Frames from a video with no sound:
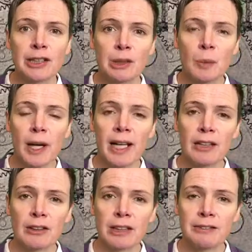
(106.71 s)
To where
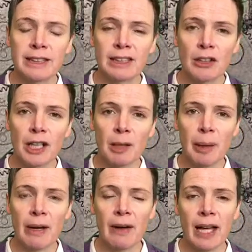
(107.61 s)
Cunliffe is talking
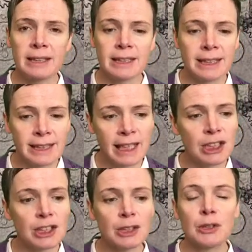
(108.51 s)
about
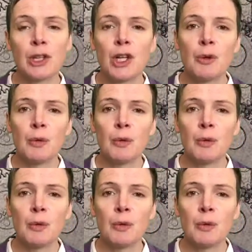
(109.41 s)
existential,